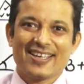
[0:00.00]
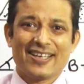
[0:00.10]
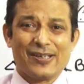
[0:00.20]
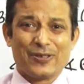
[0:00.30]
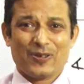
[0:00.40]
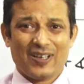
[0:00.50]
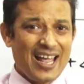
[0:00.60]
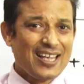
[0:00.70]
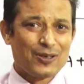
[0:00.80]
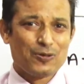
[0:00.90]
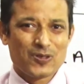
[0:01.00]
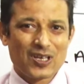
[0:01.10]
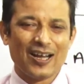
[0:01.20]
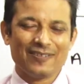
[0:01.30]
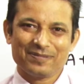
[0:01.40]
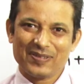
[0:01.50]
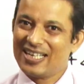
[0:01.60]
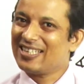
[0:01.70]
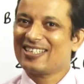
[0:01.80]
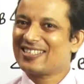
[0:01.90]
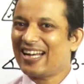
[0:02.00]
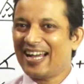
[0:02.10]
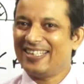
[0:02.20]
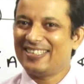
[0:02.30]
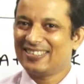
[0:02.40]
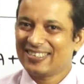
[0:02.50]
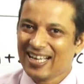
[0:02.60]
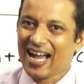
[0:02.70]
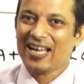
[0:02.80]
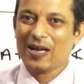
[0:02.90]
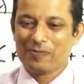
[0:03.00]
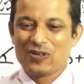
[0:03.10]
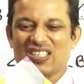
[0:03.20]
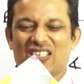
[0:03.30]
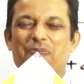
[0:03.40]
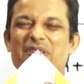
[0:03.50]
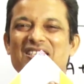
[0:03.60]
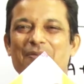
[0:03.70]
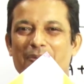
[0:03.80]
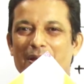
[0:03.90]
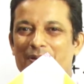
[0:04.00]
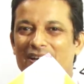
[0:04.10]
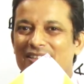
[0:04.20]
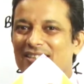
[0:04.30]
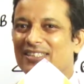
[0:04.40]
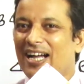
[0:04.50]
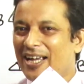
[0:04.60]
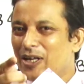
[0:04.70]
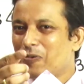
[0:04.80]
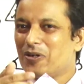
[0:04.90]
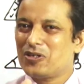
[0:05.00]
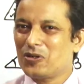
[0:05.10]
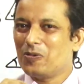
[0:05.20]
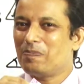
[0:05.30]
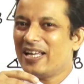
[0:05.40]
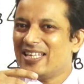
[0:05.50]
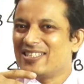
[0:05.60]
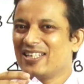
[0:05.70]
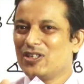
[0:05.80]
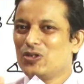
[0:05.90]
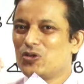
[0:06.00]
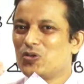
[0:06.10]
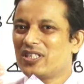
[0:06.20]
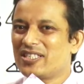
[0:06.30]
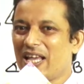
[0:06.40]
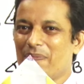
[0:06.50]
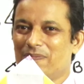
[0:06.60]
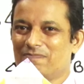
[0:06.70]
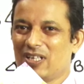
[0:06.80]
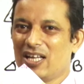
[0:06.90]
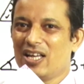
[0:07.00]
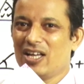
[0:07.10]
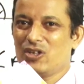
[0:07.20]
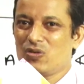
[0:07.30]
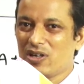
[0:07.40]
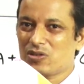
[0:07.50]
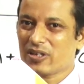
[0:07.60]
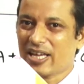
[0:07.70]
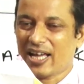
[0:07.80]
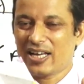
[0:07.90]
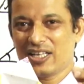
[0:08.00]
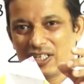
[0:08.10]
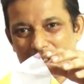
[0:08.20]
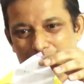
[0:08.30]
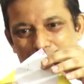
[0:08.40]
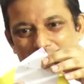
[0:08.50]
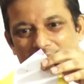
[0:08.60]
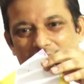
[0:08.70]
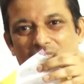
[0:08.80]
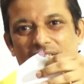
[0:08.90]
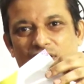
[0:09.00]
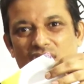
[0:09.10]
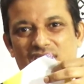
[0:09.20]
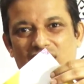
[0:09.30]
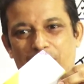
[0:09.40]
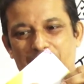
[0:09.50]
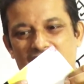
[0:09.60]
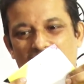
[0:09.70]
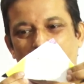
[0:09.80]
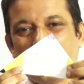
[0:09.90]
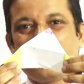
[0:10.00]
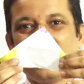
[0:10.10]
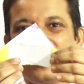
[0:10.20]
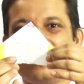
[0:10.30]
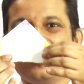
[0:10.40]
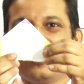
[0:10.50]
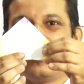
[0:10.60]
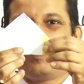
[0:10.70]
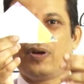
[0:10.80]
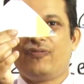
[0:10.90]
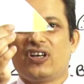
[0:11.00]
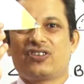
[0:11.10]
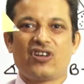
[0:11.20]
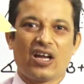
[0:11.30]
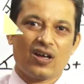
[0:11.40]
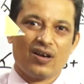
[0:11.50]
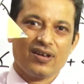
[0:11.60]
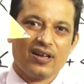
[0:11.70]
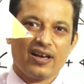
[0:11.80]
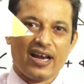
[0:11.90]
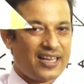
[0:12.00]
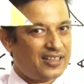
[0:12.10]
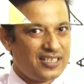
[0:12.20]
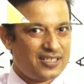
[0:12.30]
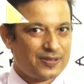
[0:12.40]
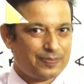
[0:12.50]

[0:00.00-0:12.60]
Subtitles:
So, like you saw in the slide, I have cut a piece of paper. I request you, please you do the same. You also can cut a piece of paper in perfect triangle like this.